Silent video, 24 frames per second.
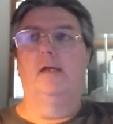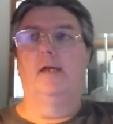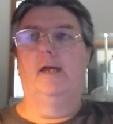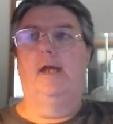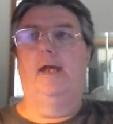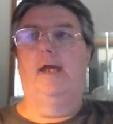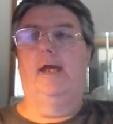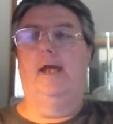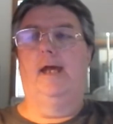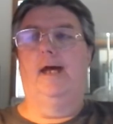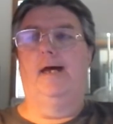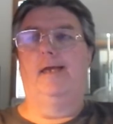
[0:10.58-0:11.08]

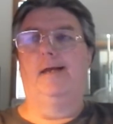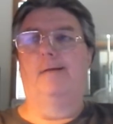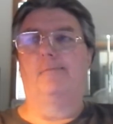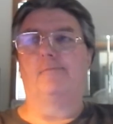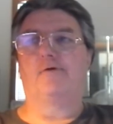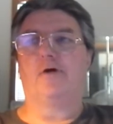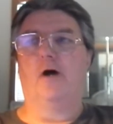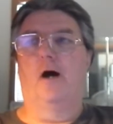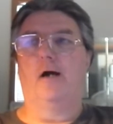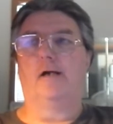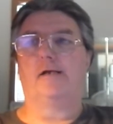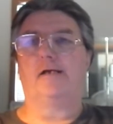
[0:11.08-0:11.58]
And I'm
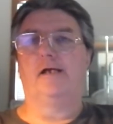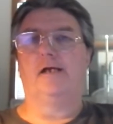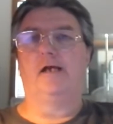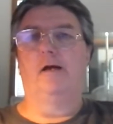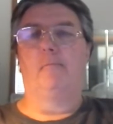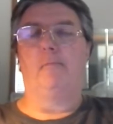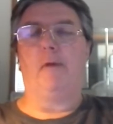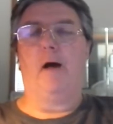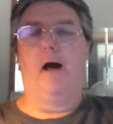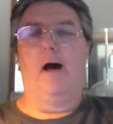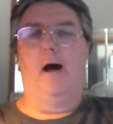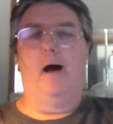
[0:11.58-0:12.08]
talking
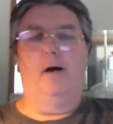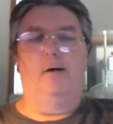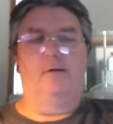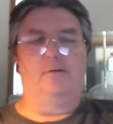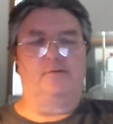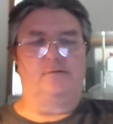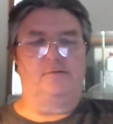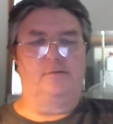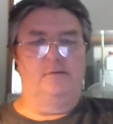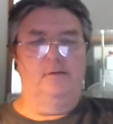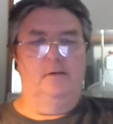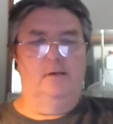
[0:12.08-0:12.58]

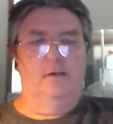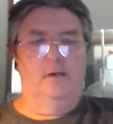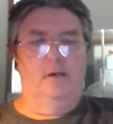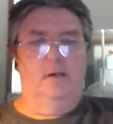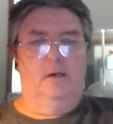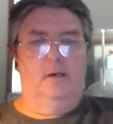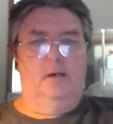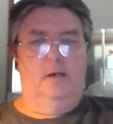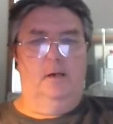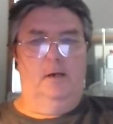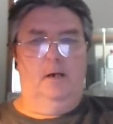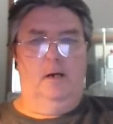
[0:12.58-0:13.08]
about
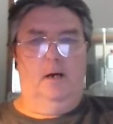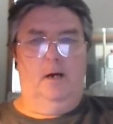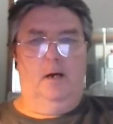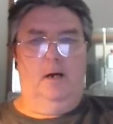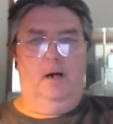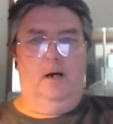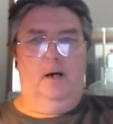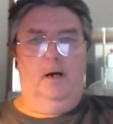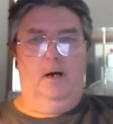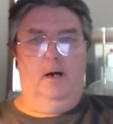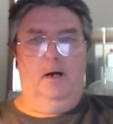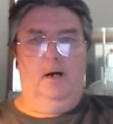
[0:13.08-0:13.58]

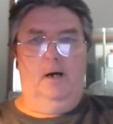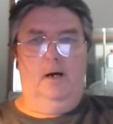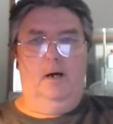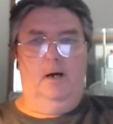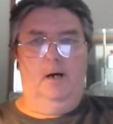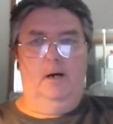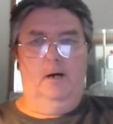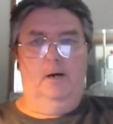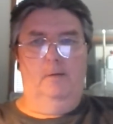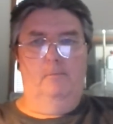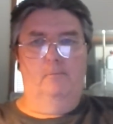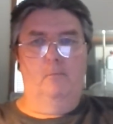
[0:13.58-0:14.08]

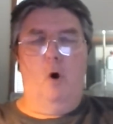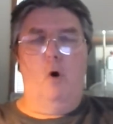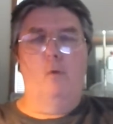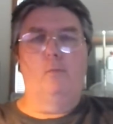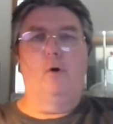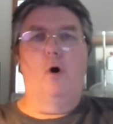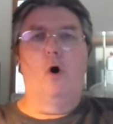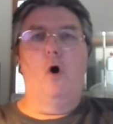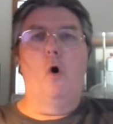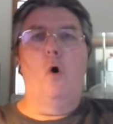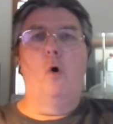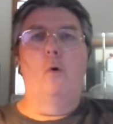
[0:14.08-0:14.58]
uh,
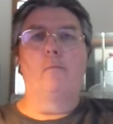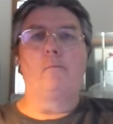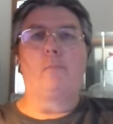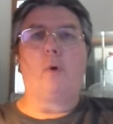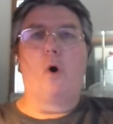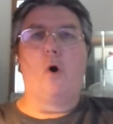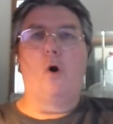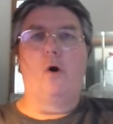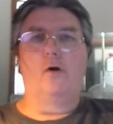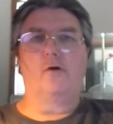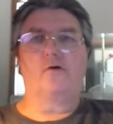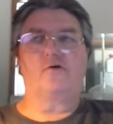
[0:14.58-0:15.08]
mobile home
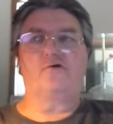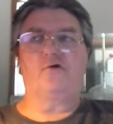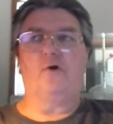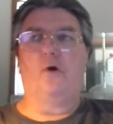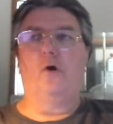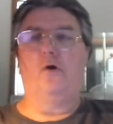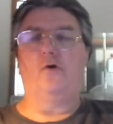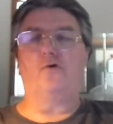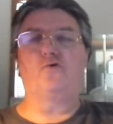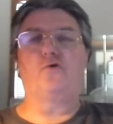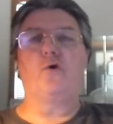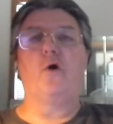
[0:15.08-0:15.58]
parks
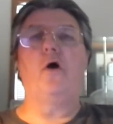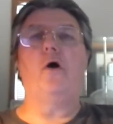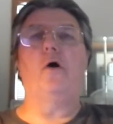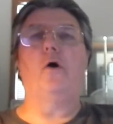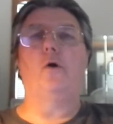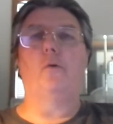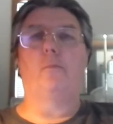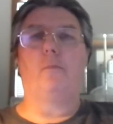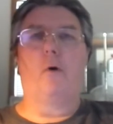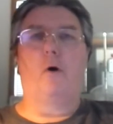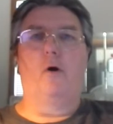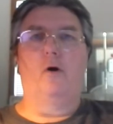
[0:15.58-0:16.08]
or
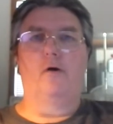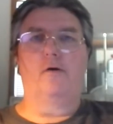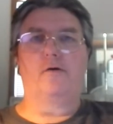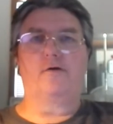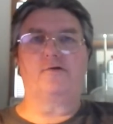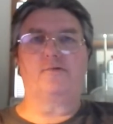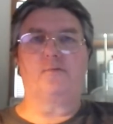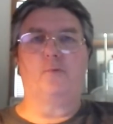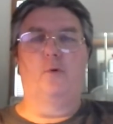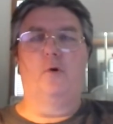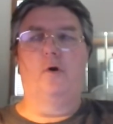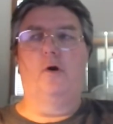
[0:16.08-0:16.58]
trailer
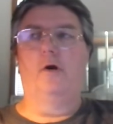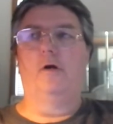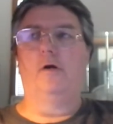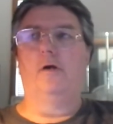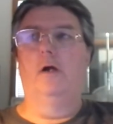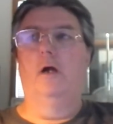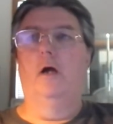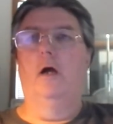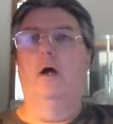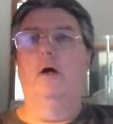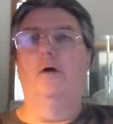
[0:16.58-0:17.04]
parks where